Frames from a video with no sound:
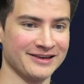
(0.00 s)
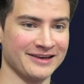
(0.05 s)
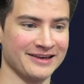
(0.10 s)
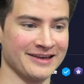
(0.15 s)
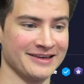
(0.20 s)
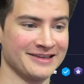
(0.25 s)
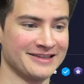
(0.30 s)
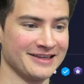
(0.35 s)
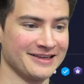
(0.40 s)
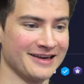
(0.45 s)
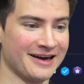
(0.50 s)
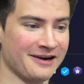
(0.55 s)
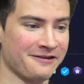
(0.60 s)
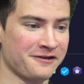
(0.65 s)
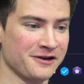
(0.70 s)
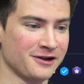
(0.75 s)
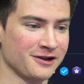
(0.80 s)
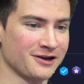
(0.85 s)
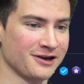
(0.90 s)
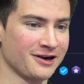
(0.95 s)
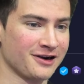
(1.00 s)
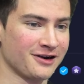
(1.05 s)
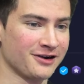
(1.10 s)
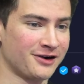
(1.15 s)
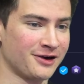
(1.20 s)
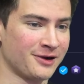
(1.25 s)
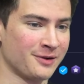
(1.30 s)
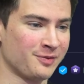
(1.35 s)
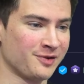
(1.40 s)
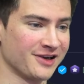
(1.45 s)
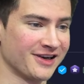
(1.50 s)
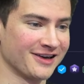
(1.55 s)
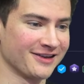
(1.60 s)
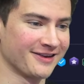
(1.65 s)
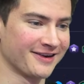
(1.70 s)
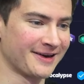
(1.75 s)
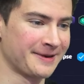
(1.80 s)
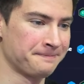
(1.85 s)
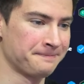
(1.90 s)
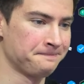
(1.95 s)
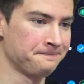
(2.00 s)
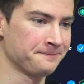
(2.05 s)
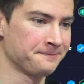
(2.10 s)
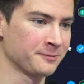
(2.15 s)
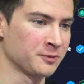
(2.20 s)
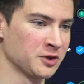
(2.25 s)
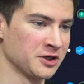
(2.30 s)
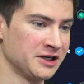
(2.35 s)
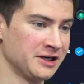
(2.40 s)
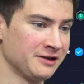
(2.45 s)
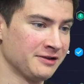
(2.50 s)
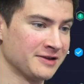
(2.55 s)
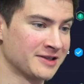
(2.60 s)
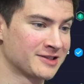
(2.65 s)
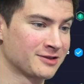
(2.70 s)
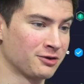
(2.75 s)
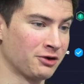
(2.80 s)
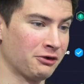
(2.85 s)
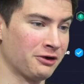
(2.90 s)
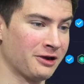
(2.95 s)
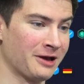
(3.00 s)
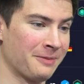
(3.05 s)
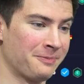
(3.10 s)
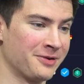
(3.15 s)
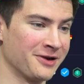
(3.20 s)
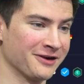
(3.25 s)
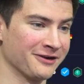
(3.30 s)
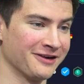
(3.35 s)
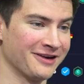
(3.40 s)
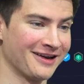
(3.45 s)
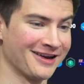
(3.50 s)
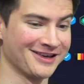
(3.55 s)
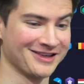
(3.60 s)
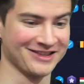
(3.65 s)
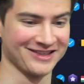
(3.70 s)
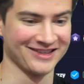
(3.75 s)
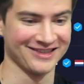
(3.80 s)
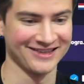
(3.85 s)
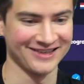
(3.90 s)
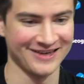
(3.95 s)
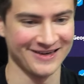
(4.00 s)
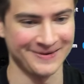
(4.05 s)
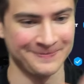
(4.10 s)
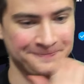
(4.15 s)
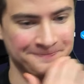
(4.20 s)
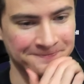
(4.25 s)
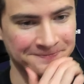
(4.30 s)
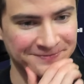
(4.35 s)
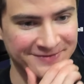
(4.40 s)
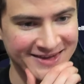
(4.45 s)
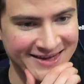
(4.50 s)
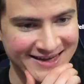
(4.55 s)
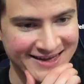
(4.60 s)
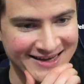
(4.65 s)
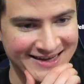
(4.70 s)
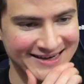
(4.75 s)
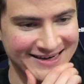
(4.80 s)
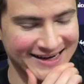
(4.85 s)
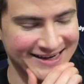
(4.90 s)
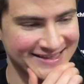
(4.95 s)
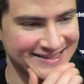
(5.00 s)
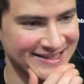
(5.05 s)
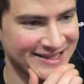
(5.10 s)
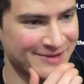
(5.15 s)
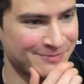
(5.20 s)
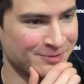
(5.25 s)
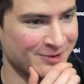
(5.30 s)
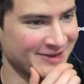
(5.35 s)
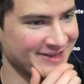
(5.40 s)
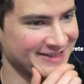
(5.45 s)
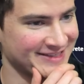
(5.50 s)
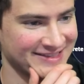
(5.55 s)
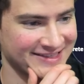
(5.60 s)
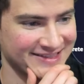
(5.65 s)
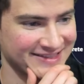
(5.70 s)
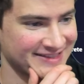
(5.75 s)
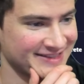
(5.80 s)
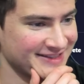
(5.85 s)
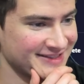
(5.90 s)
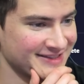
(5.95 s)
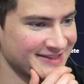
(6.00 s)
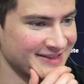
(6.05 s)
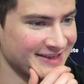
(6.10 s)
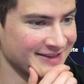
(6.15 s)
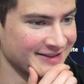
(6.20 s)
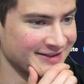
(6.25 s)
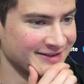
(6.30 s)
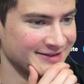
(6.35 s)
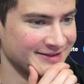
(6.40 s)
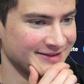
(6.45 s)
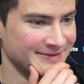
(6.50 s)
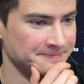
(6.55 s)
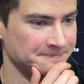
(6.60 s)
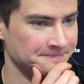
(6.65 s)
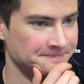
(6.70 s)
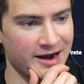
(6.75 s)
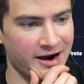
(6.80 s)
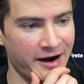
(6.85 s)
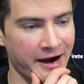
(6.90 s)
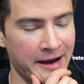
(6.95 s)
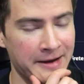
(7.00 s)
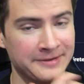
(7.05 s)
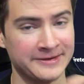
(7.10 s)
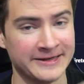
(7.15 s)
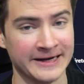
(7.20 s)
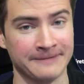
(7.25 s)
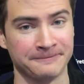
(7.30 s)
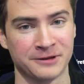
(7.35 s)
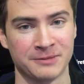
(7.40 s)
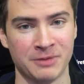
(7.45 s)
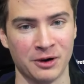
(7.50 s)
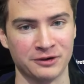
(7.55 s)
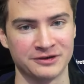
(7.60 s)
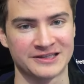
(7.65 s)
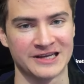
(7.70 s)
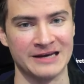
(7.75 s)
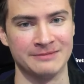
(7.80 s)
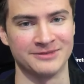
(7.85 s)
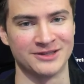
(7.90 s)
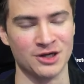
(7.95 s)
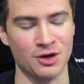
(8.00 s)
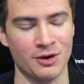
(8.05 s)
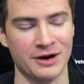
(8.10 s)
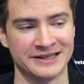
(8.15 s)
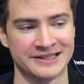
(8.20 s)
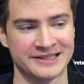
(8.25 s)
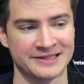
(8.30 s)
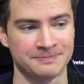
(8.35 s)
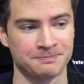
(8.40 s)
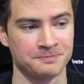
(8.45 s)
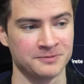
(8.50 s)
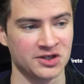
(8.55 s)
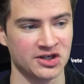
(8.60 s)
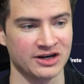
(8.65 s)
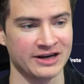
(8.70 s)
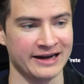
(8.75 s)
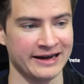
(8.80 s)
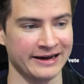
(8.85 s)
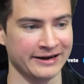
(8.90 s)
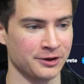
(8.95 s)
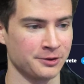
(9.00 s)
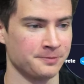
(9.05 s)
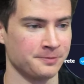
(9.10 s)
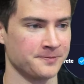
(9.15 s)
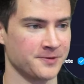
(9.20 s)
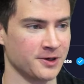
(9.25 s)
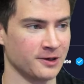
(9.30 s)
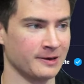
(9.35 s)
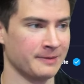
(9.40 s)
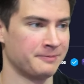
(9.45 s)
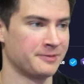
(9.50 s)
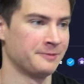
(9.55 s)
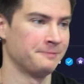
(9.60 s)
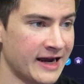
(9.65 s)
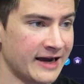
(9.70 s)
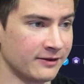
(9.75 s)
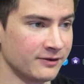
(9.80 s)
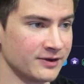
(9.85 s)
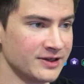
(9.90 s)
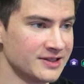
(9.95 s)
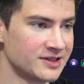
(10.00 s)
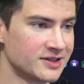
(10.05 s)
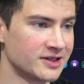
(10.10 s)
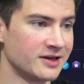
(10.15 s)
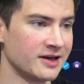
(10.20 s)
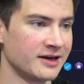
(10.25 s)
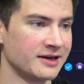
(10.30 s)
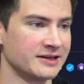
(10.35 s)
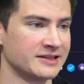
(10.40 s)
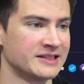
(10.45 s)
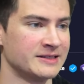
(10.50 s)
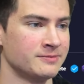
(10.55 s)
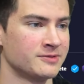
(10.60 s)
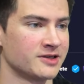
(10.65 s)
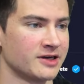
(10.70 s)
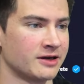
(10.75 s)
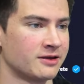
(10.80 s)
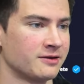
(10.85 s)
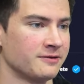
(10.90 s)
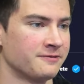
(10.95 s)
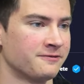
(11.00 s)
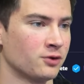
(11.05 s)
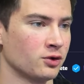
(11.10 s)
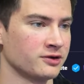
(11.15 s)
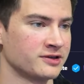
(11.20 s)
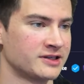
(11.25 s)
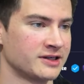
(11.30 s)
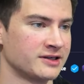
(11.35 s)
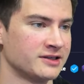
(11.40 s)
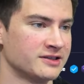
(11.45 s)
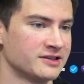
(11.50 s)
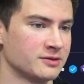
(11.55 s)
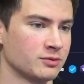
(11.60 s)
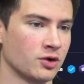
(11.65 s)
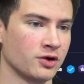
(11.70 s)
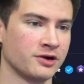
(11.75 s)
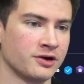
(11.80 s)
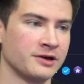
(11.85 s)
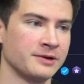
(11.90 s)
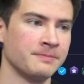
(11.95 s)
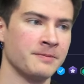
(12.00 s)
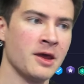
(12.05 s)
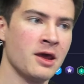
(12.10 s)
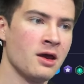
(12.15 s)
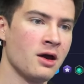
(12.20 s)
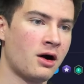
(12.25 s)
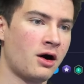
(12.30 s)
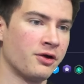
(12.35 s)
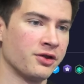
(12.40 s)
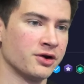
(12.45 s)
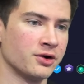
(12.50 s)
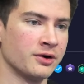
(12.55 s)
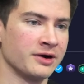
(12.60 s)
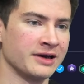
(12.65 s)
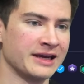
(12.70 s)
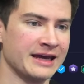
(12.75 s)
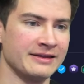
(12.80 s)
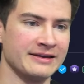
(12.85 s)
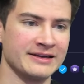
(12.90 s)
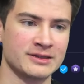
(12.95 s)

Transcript: good. It did not feel good at all playing that. Really screwed up here in Asia. 19th place, that's just not good. Alright, time for the bonus games. US, Chicago, Europe. At least today it seems like the four seconds is working. Although, again,